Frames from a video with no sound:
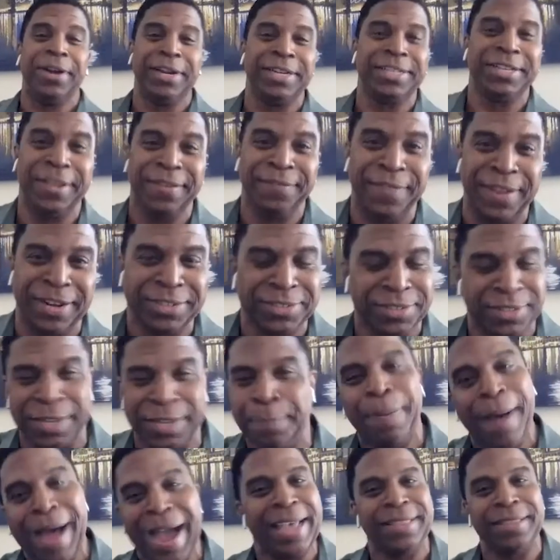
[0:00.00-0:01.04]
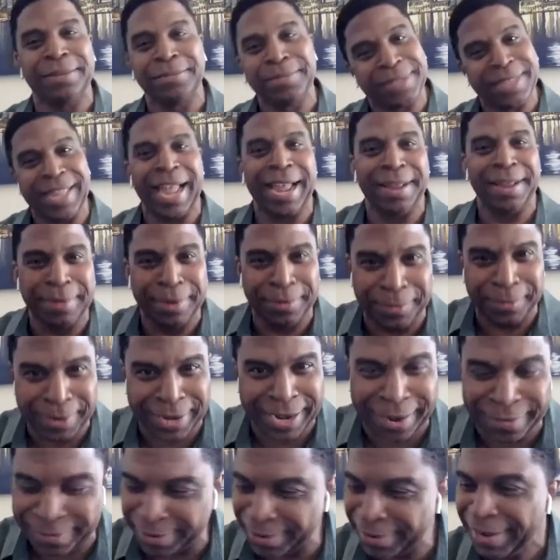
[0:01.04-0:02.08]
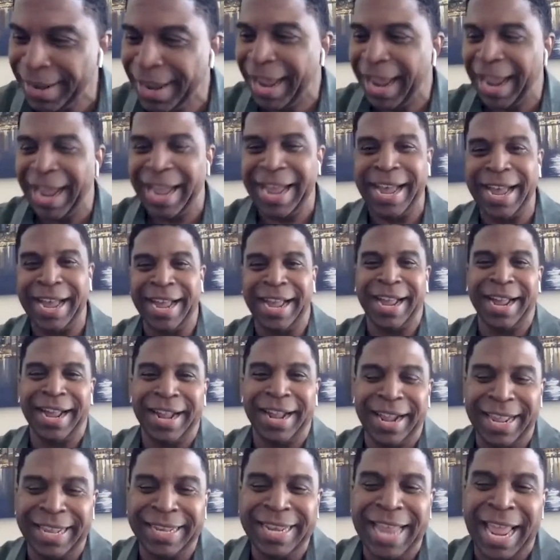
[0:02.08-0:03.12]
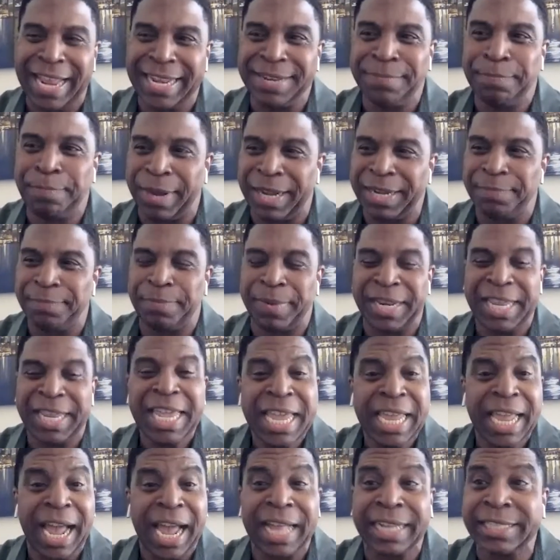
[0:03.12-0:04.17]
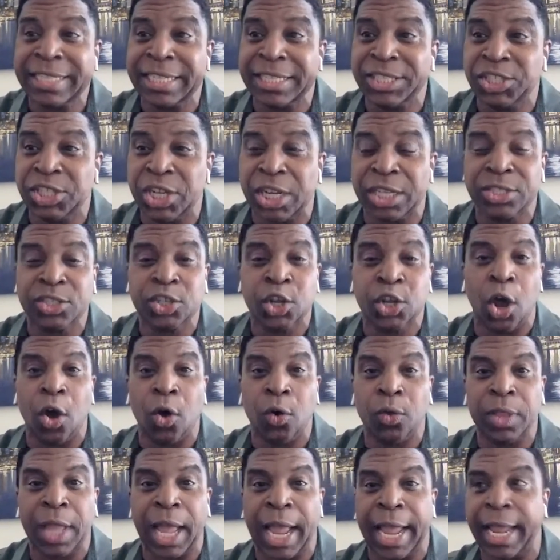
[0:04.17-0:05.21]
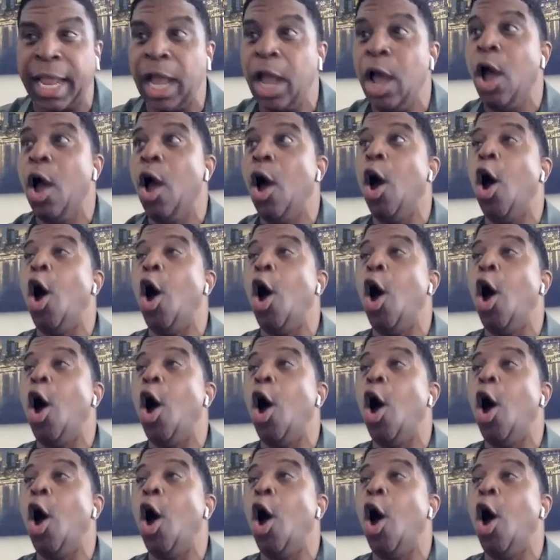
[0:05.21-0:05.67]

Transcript: going to eventually pie them, slime them, whatever. Uh, and and but but he got to just go like